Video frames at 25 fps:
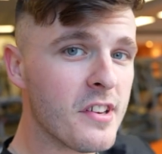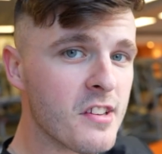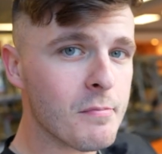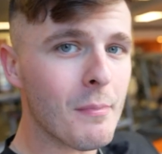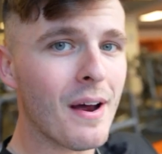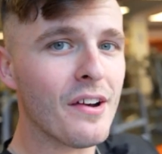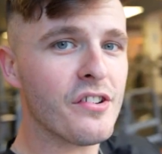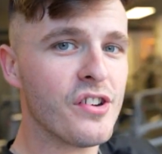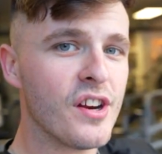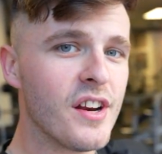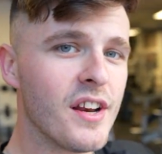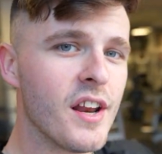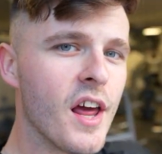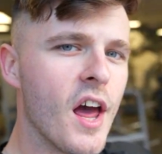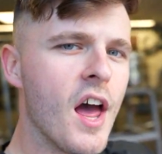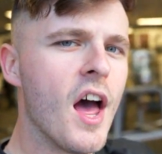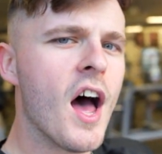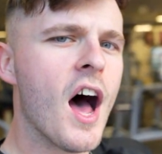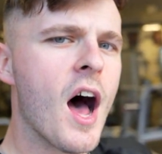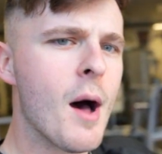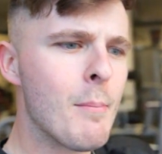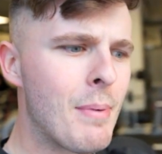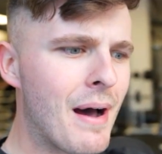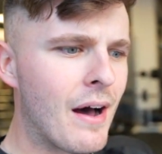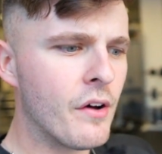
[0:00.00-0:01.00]
to be smashing
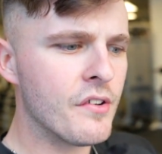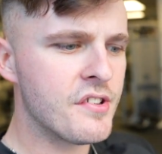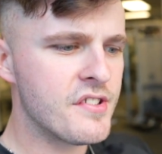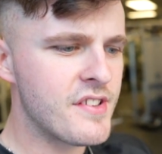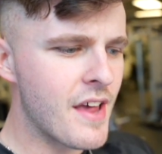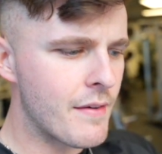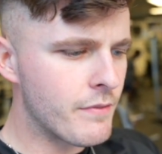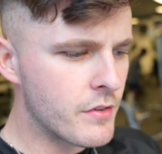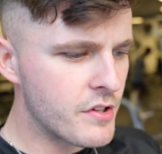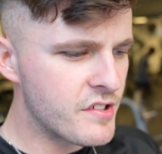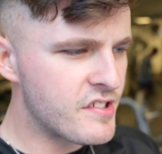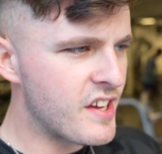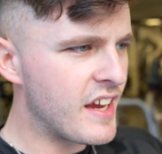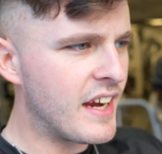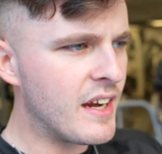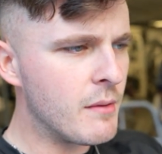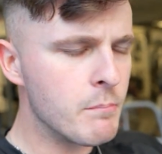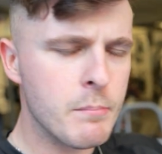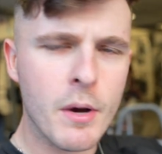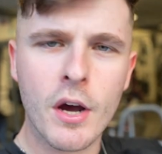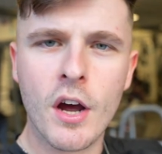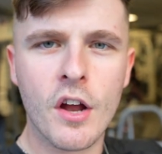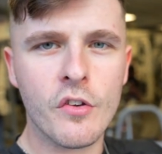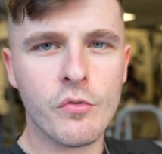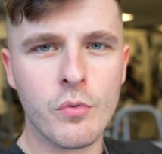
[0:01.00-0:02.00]
about 17
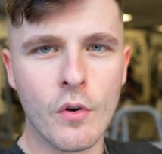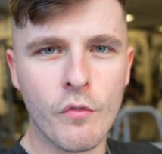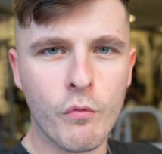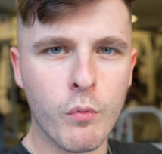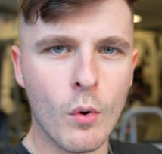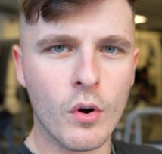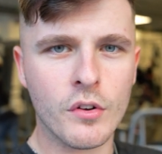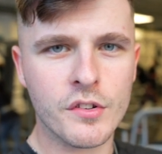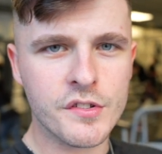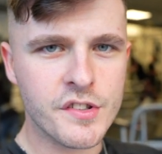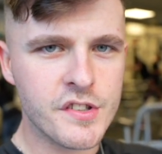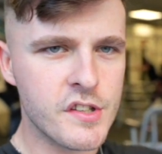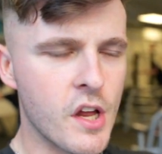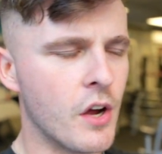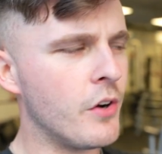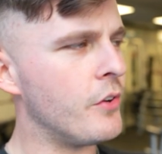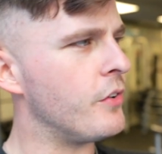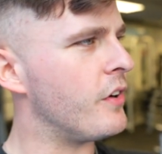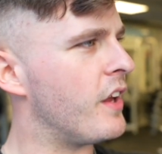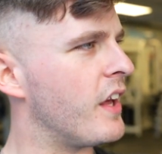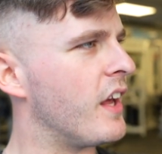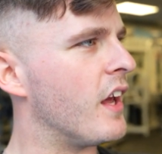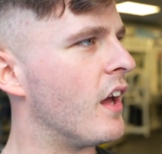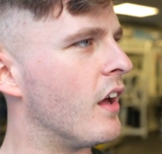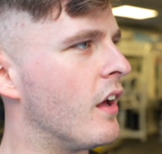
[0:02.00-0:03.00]
birds with one
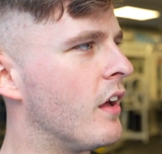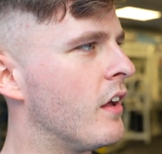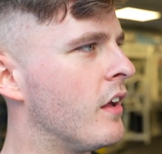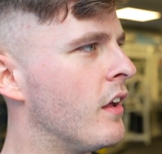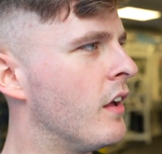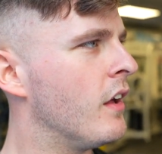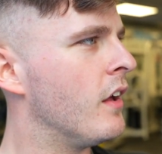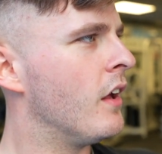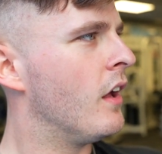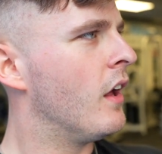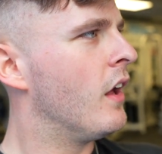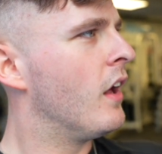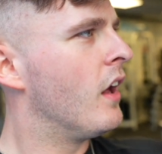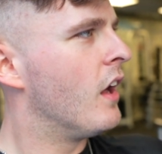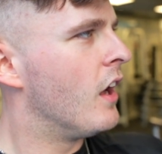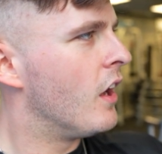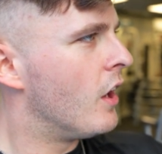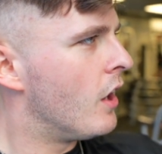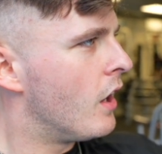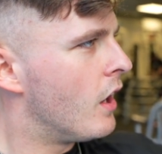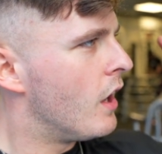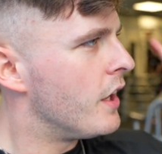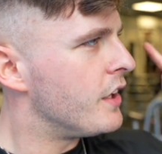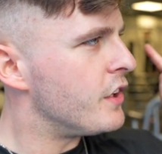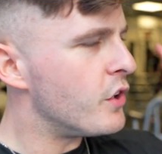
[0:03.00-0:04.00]
stone here.
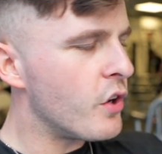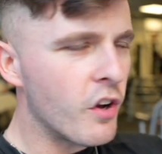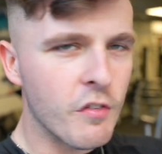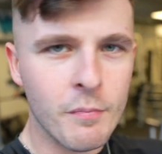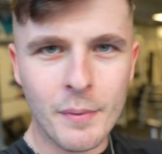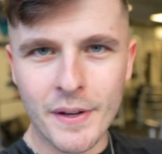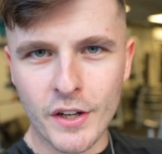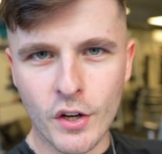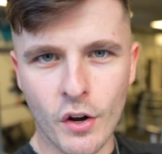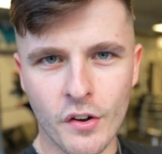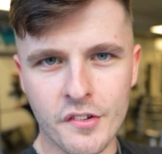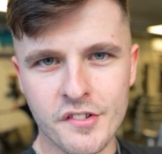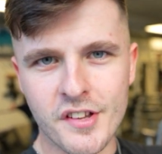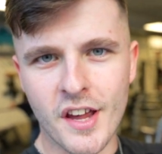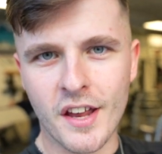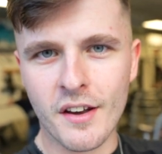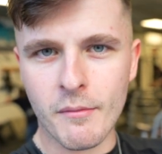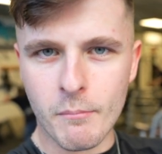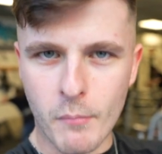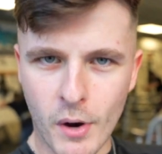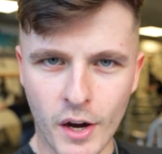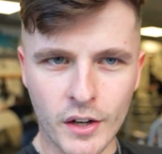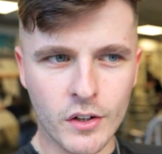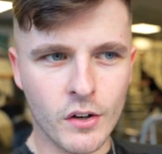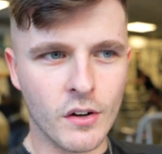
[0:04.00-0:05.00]
UFB content,
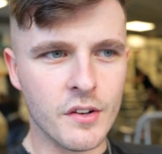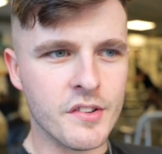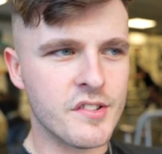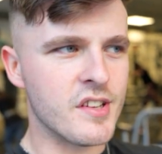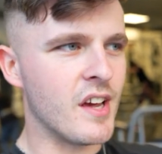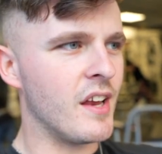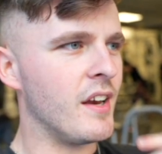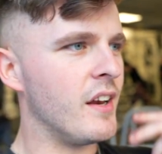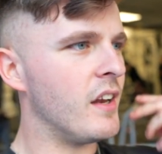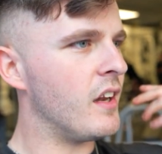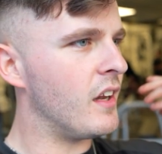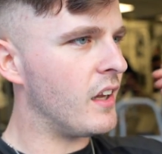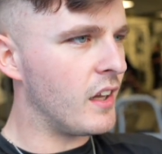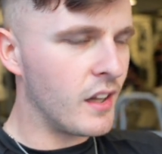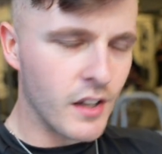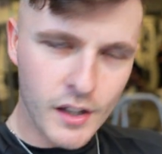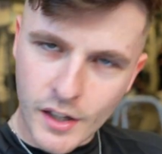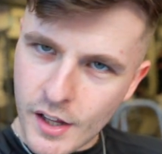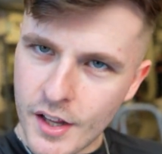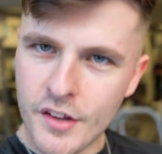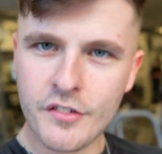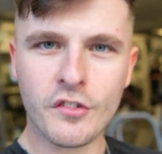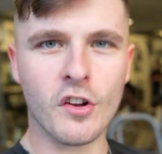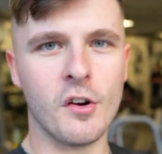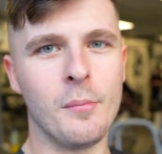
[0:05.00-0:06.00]
my content.
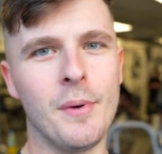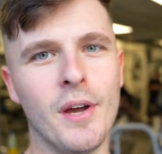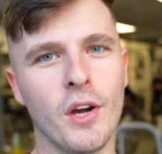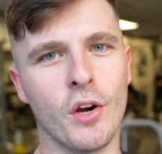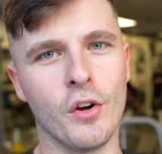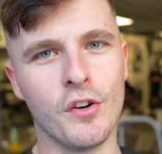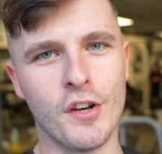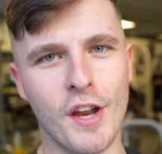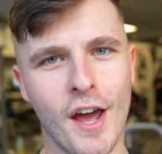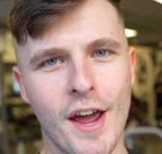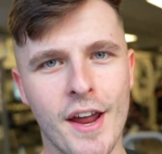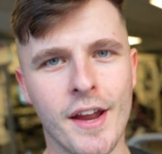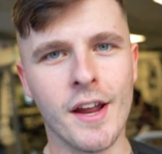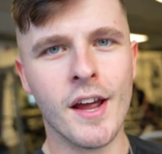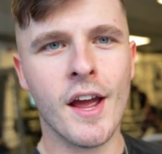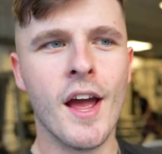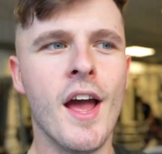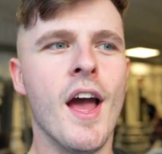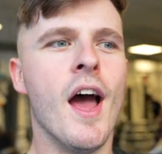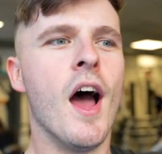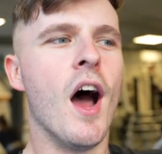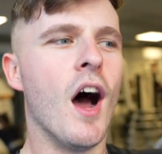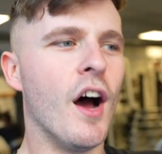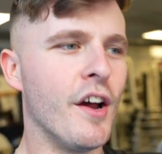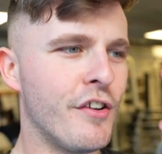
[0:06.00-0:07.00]
It's going to be a good day.
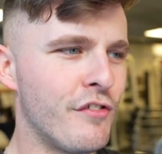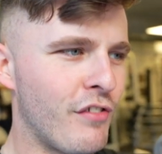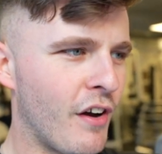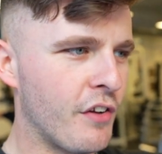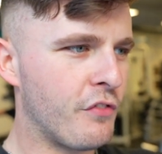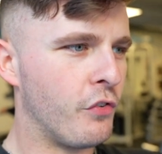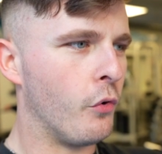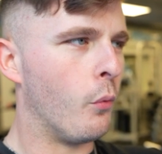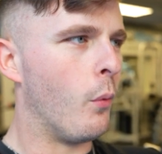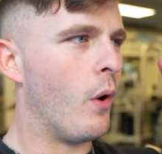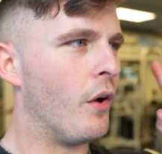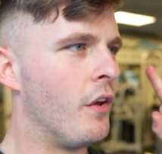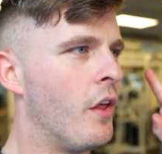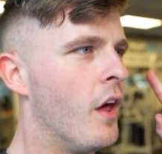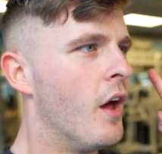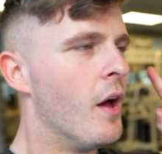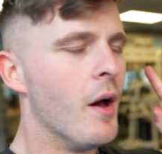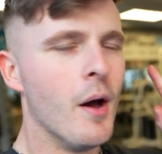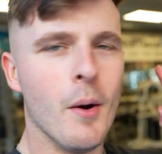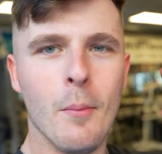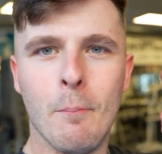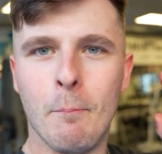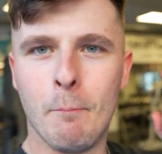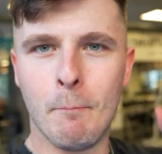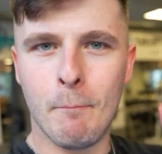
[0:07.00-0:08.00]
A stressful one.
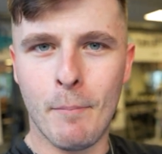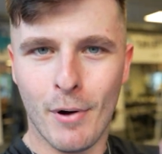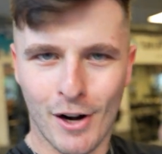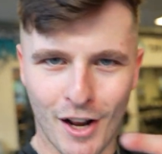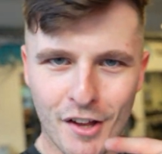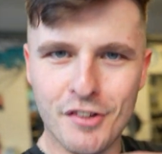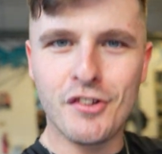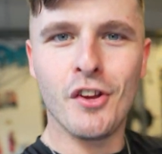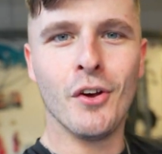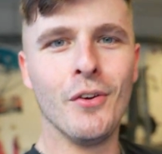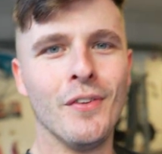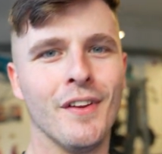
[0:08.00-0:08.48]
But let's do